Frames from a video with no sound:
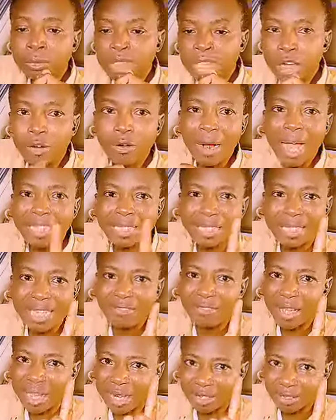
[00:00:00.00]
Christ gave
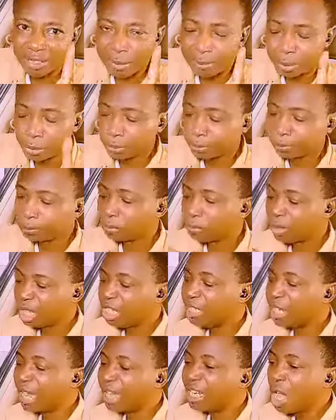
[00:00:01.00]
an example. He
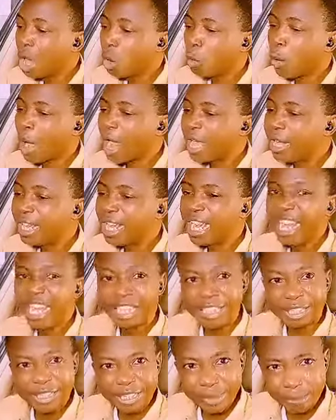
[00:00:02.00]
said, when a
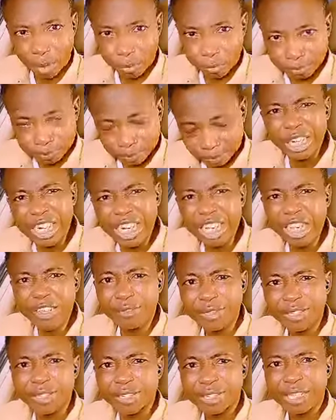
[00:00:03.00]
demon
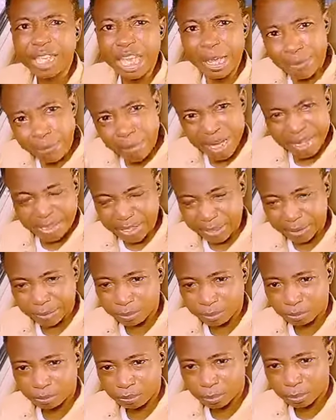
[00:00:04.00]
leaves a person,
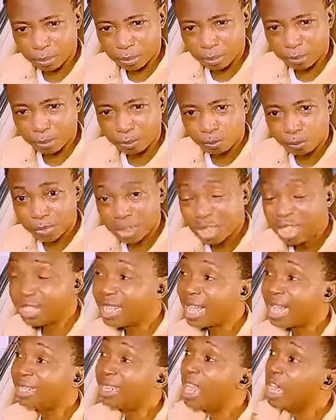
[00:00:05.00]
he
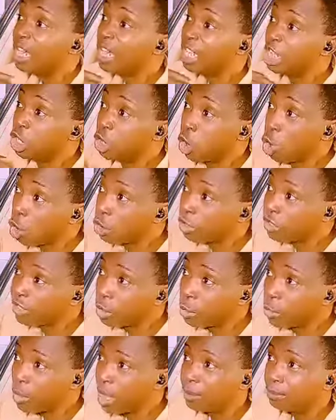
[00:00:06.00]
said, he goes
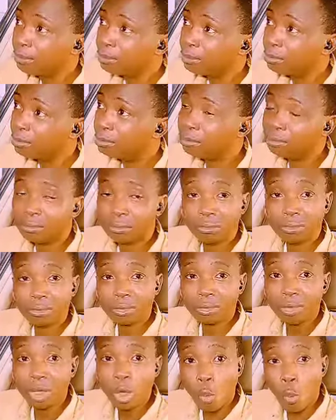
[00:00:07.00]
away,
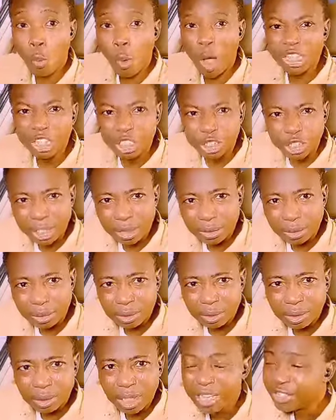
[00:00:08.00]
wandering,
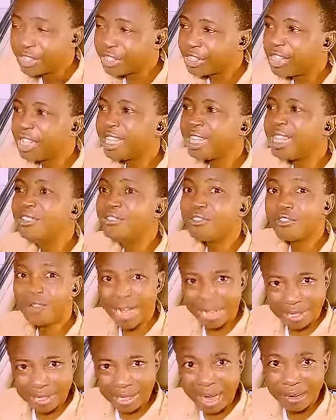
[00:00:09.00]
seeking
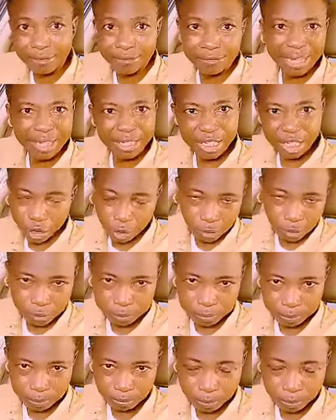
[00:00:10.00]
rest and finding none.